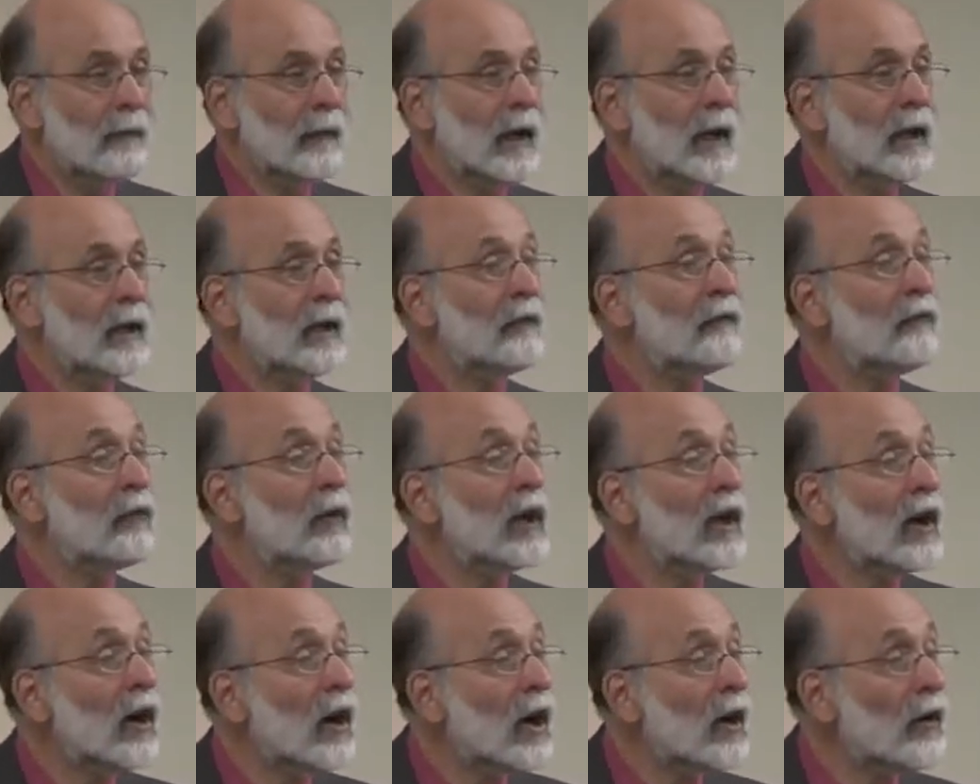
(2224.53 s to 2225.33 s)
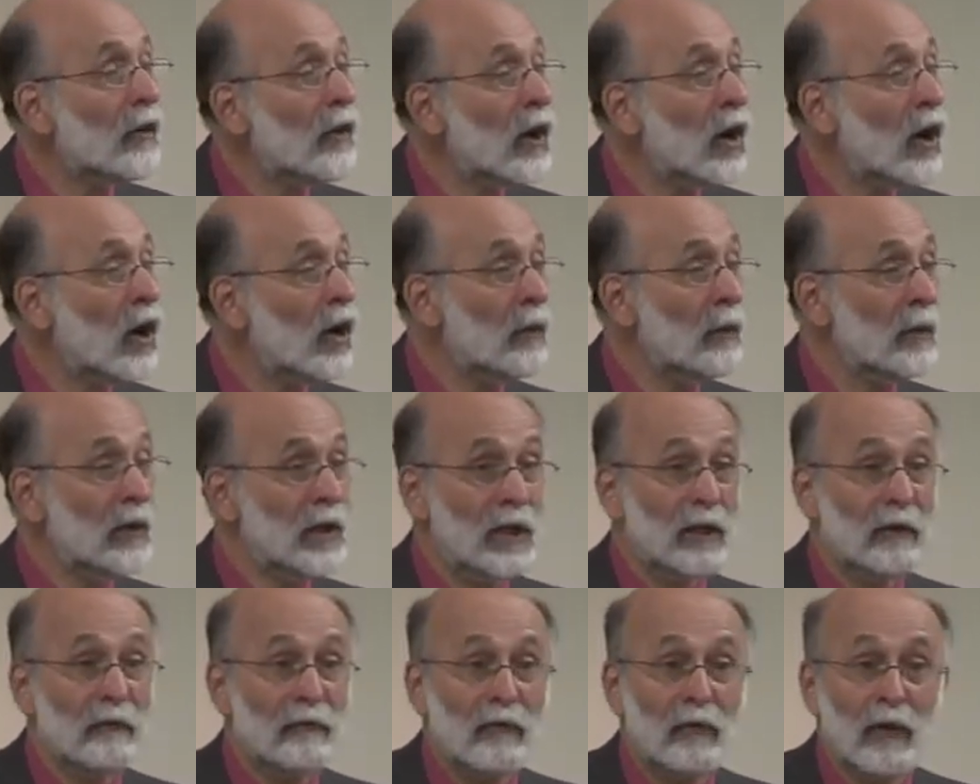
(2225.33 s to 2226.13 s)
And if we are the home of
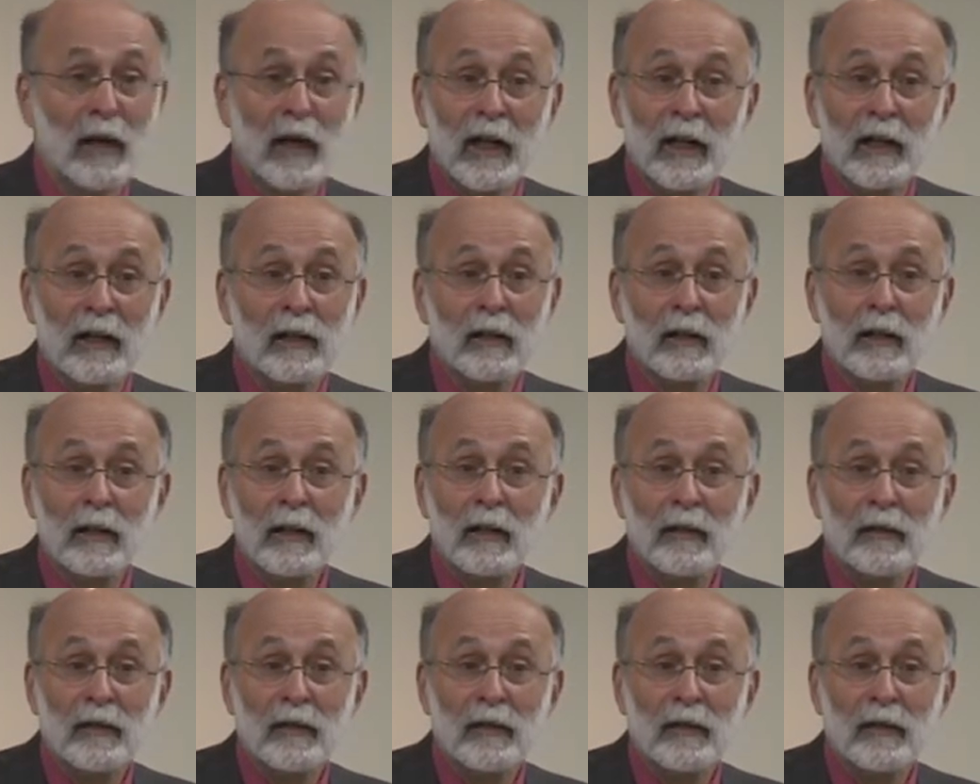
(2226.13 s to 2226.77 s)
the afraid,